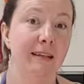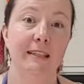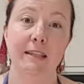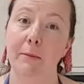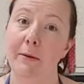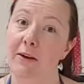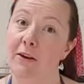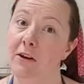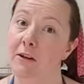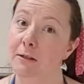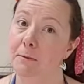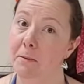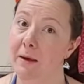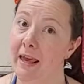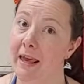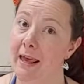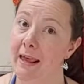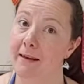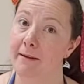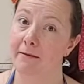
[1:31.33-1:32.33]
So it could
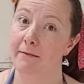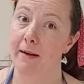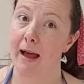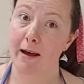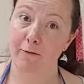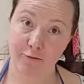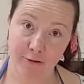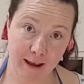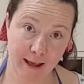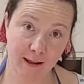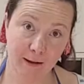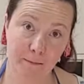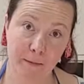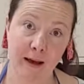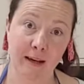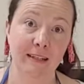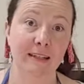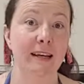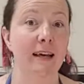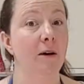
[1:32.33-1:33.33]
be real
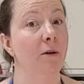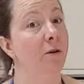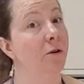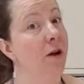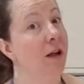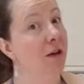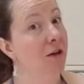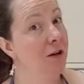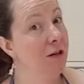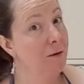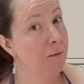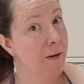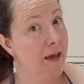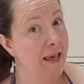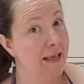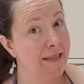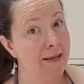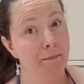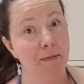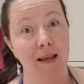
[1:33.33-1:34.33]
butter or it could
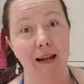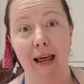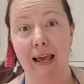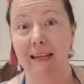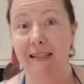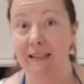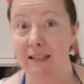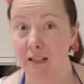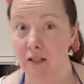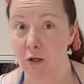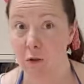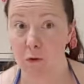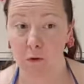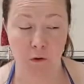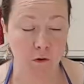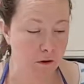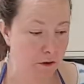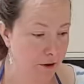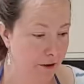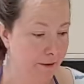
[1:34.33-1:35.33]
be something like
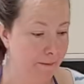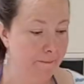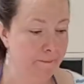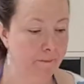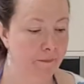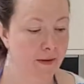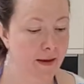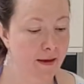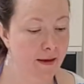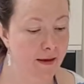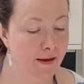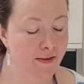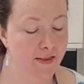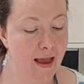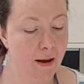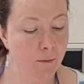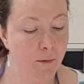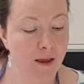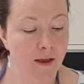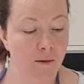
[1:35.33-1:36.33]
stork.
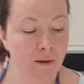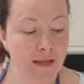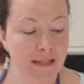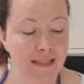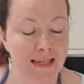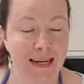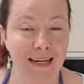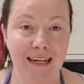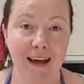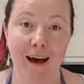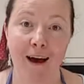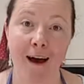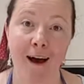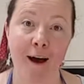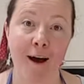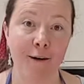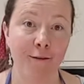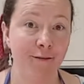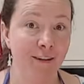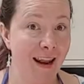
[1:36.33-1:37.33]
Then we're going to need
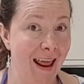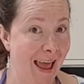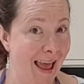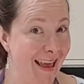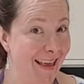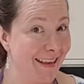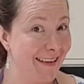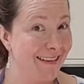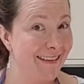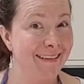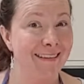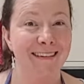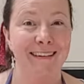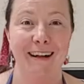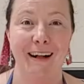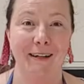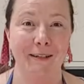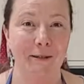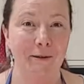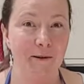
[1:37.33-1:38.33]
half an egg.
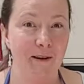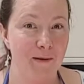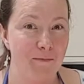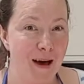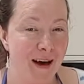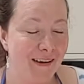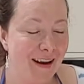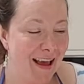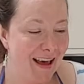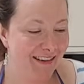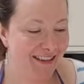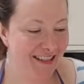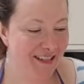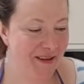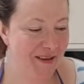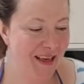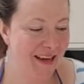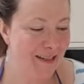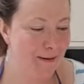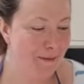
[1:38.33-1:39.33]
I'll talk about how to
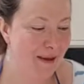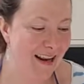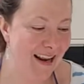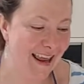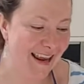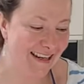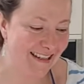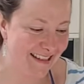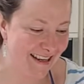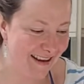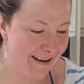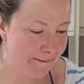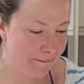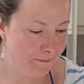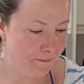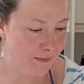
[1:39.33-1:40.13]
do that a bit later.